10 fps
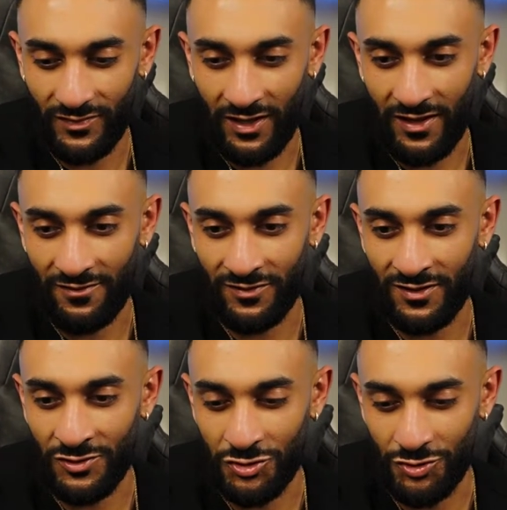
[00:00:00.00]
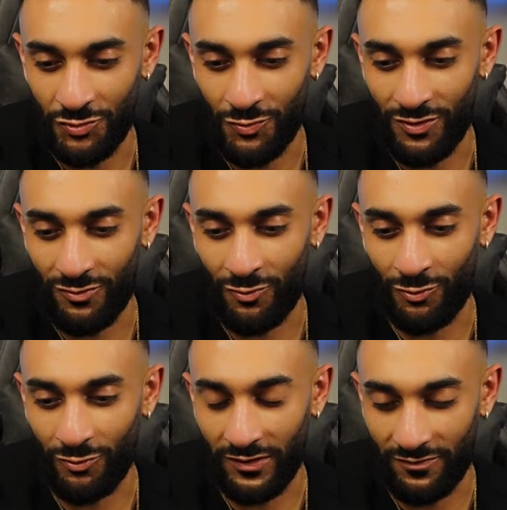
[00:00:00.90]
I have an issue with
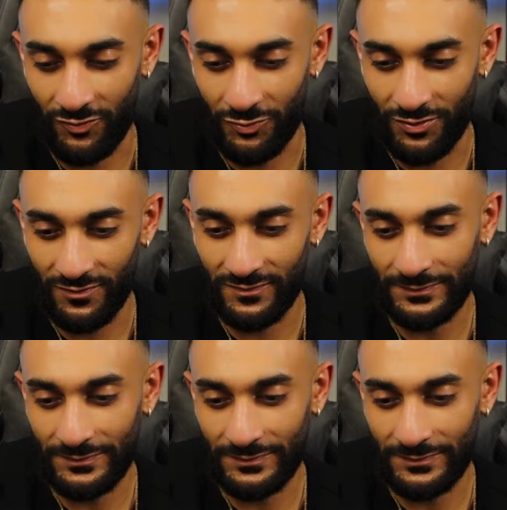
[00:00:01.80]
ordering food.